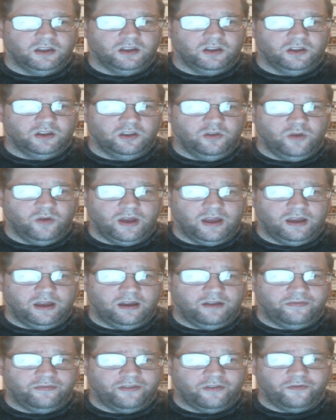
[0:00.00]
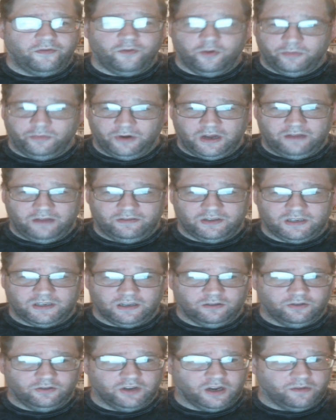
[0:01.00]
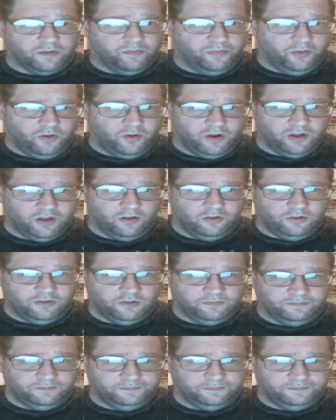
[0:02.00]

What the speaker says: You have former Navy SEAL Nick Boyle,